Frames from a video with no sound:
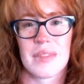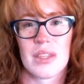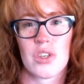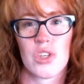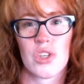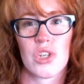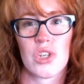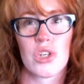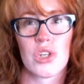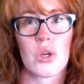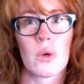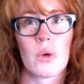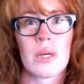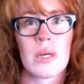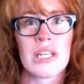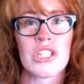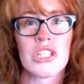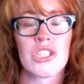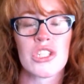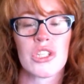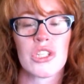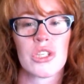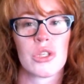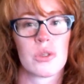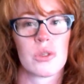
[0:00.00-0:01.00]
You're going
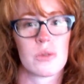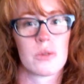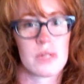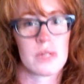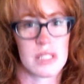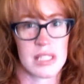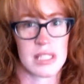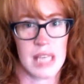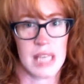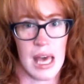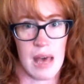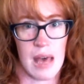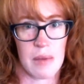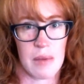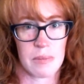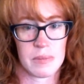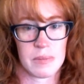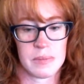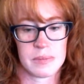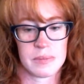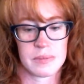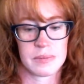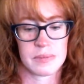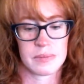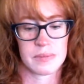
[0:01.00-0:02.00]
to use
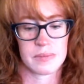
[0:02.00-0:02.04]
them,